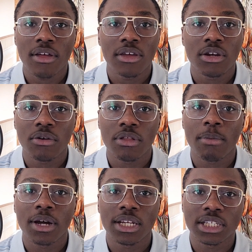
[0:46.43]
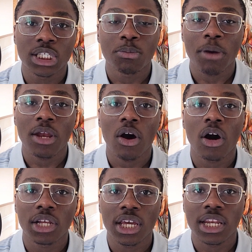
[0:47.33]
the money to spend
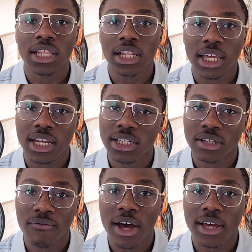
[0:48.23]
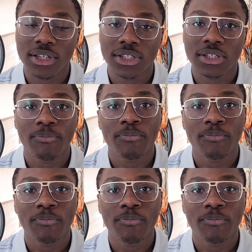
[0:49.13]
on getting the latest device.